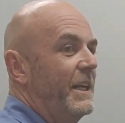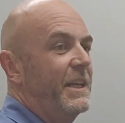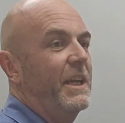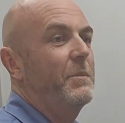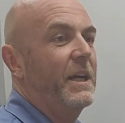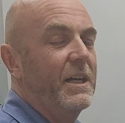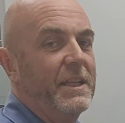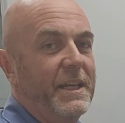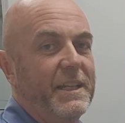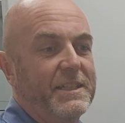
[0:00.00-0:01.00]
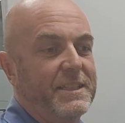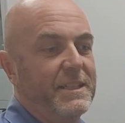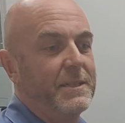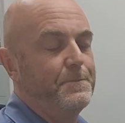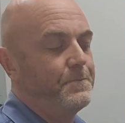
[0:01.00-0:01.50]
an email and it's,
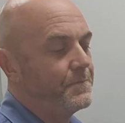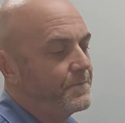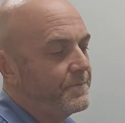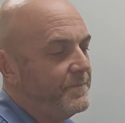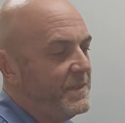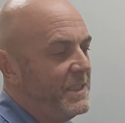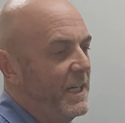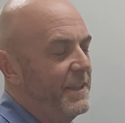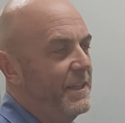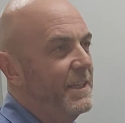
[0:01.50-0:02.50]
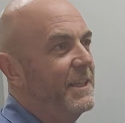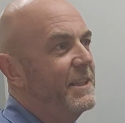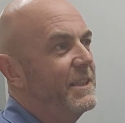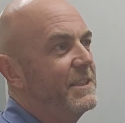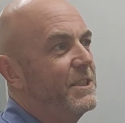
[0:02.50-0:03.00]
I
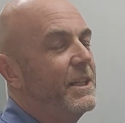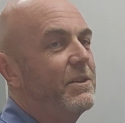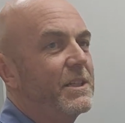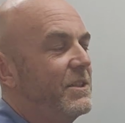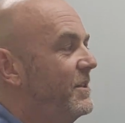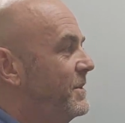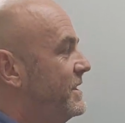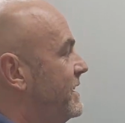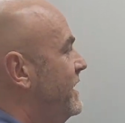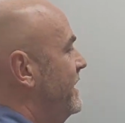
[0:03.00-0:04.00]
think the generic term is